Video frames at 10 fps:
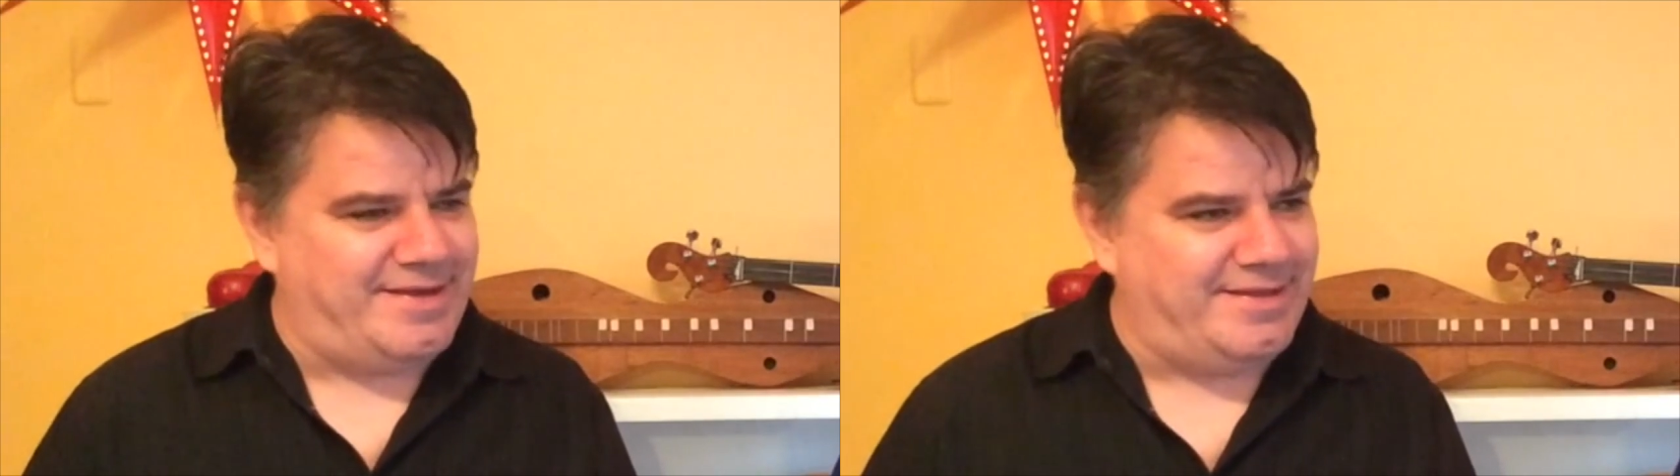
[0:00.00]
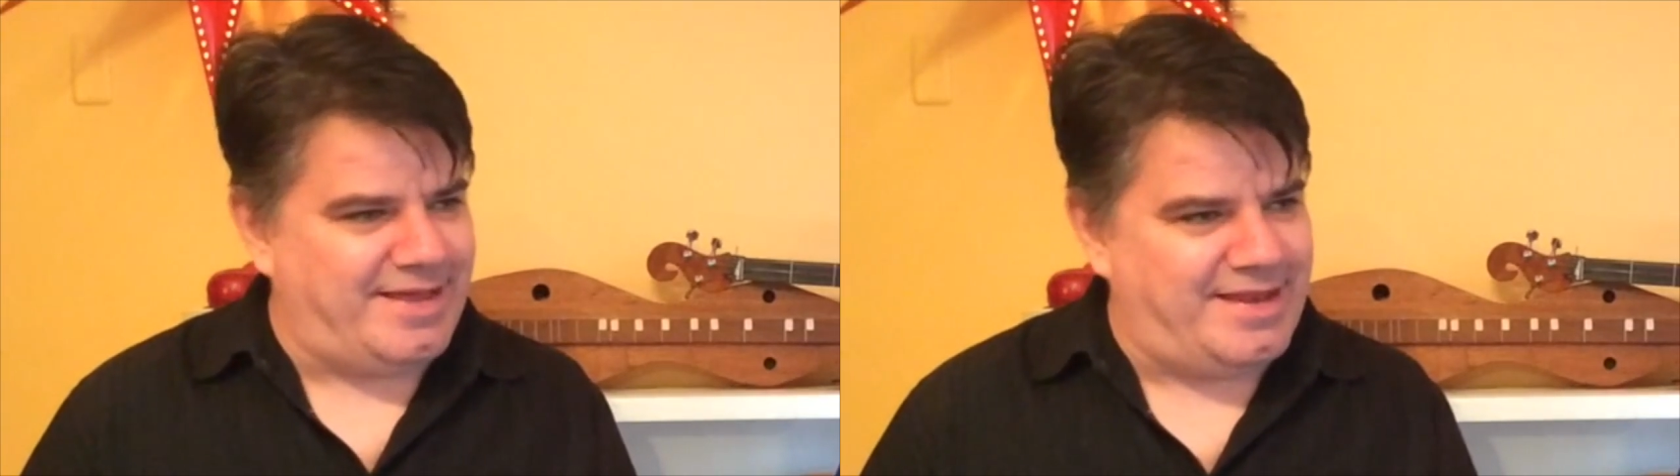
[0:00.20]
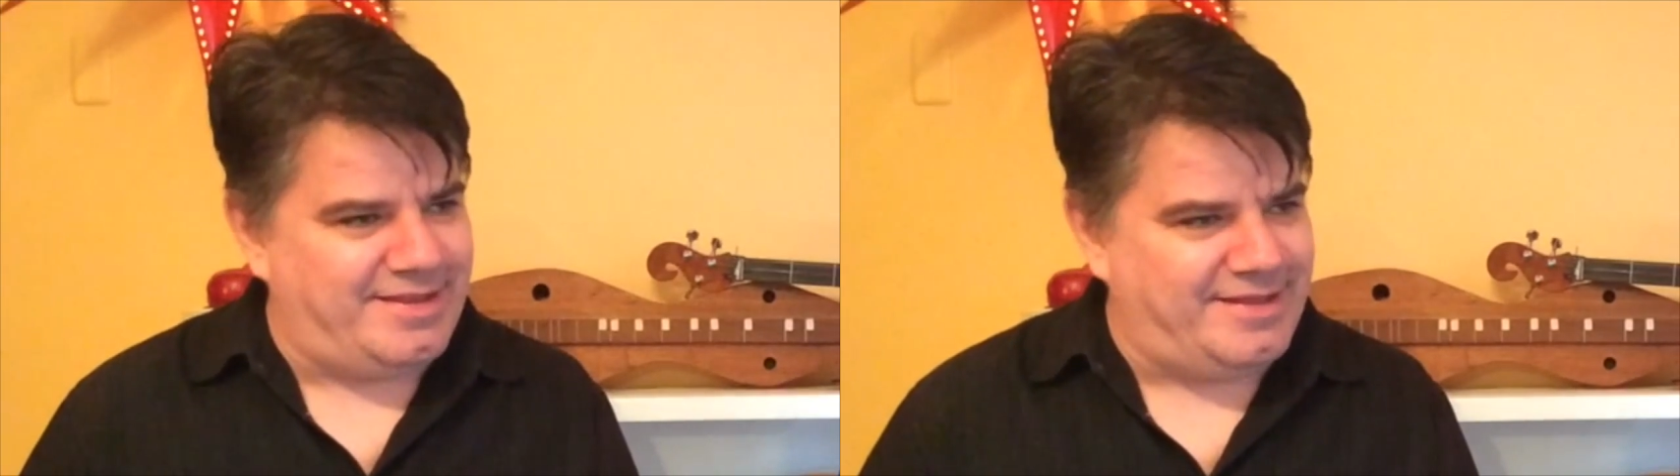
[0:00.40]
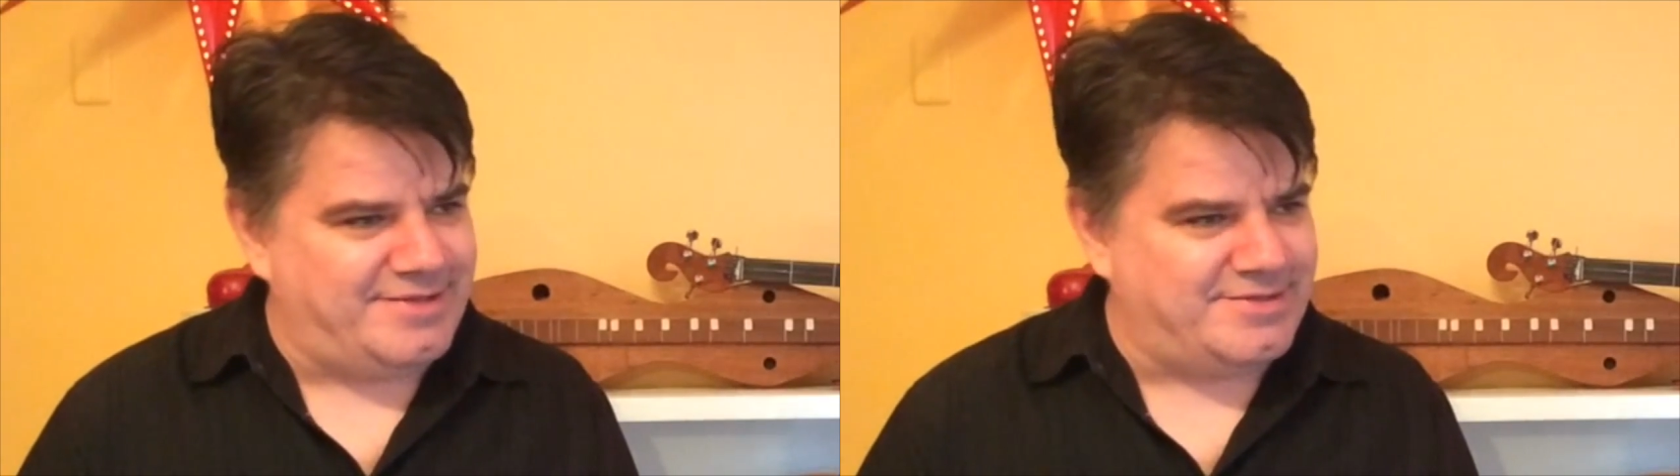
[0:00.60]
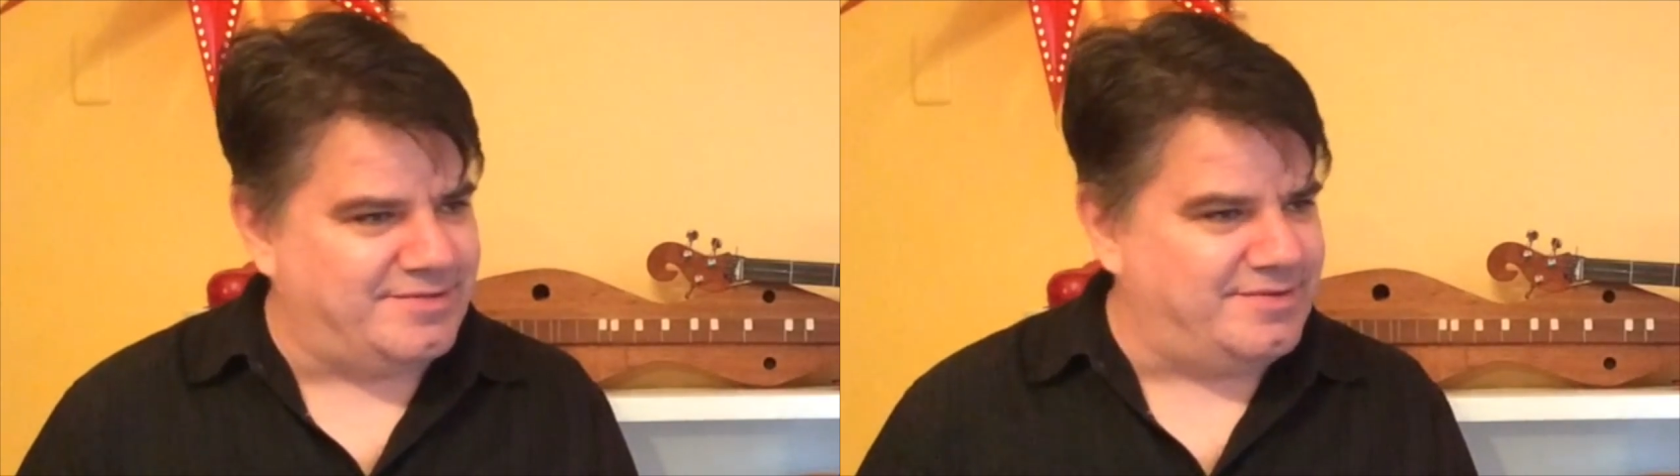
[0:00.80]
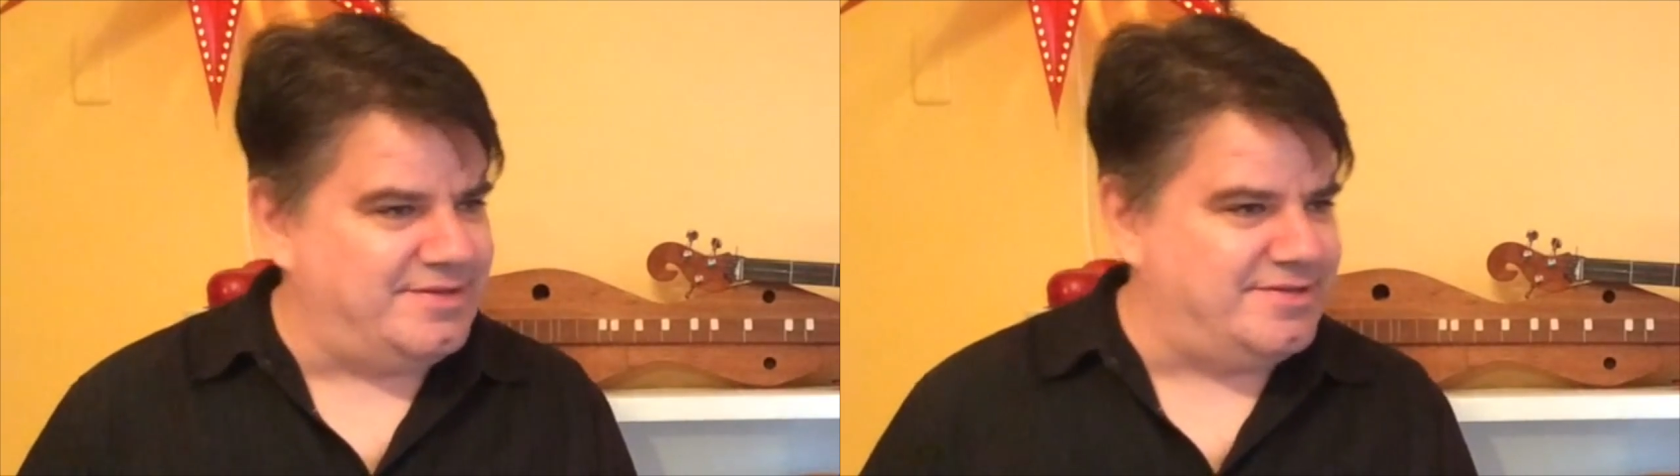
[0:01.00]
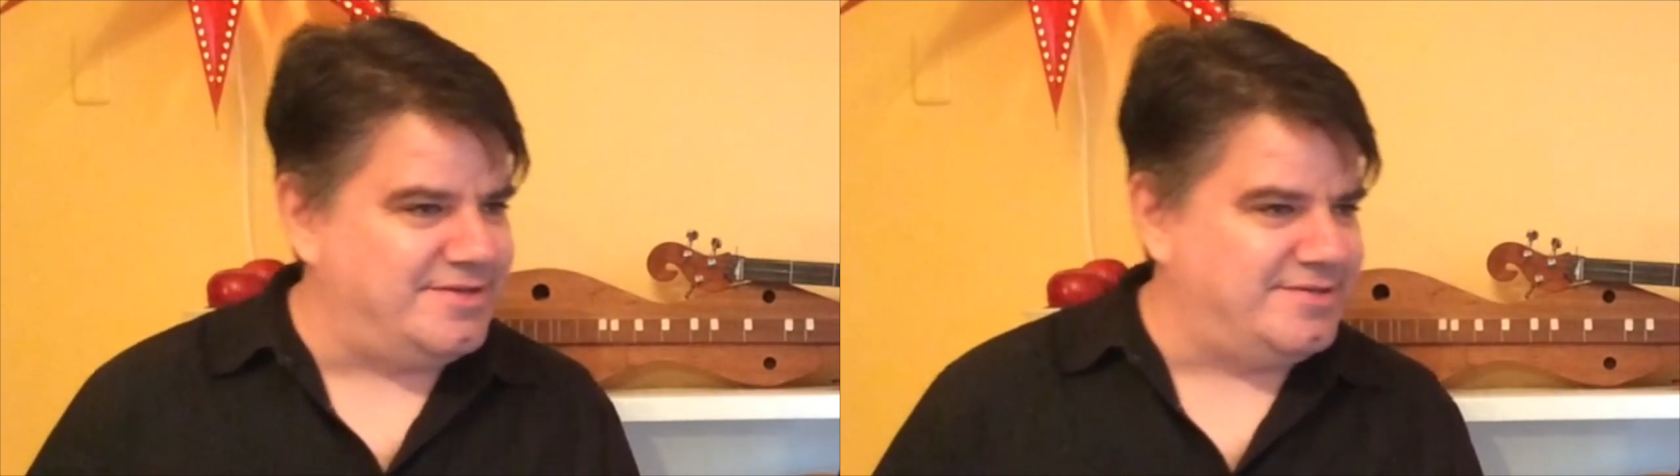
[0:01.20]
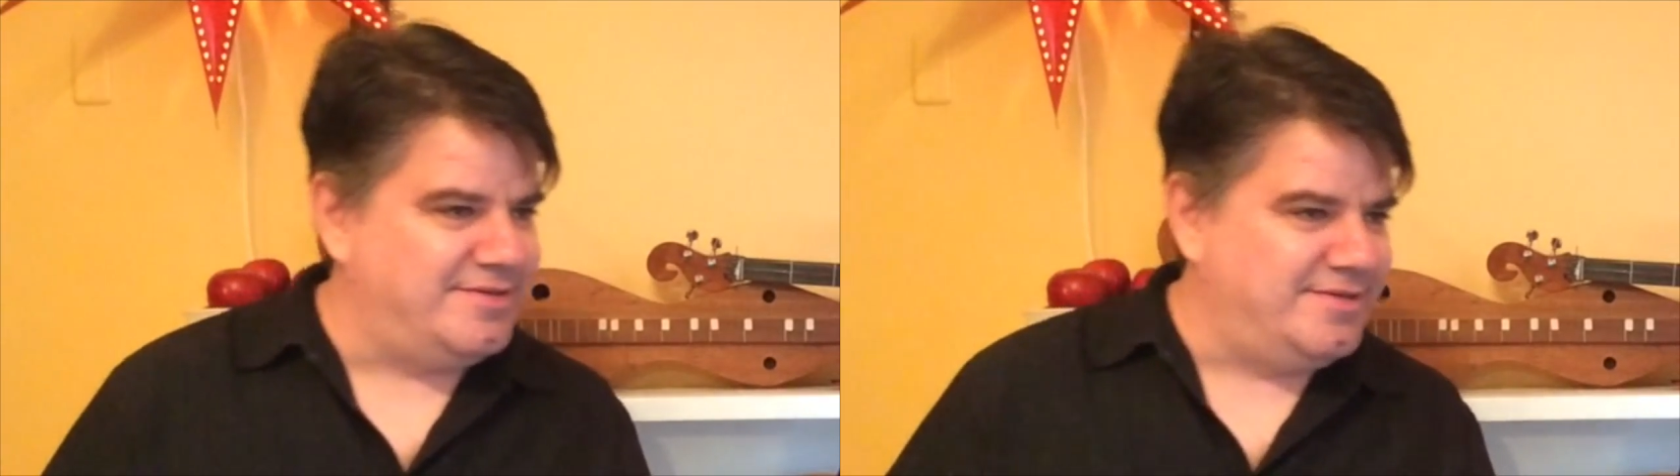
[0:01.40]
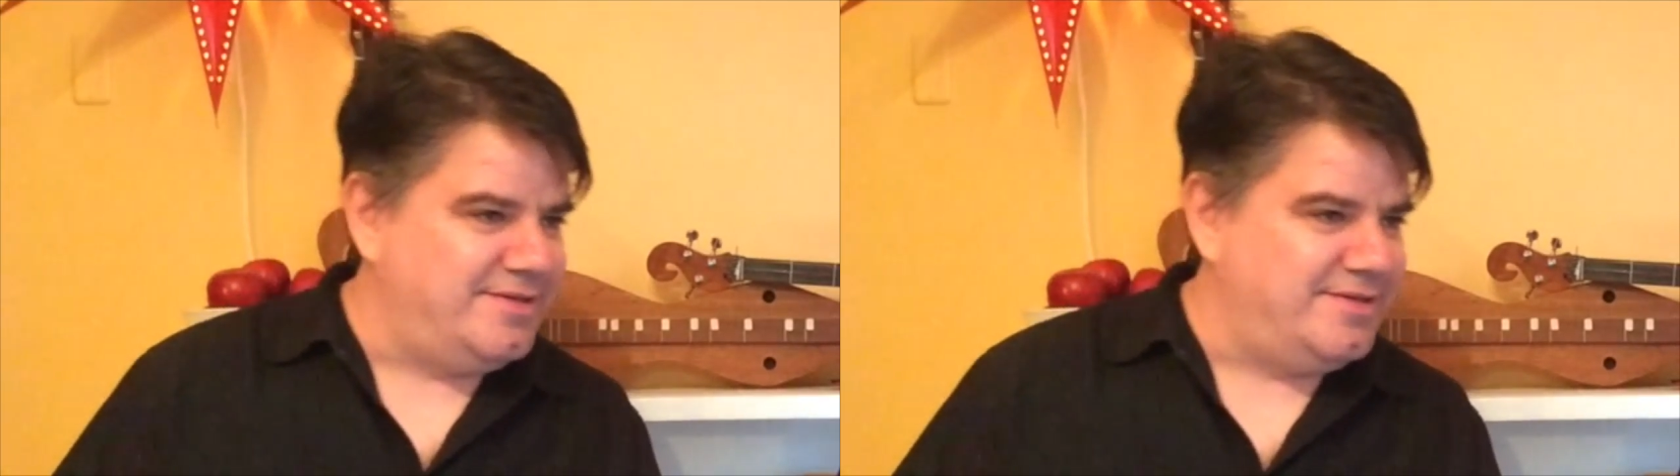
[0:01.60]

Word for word: and he and he leans over and he says,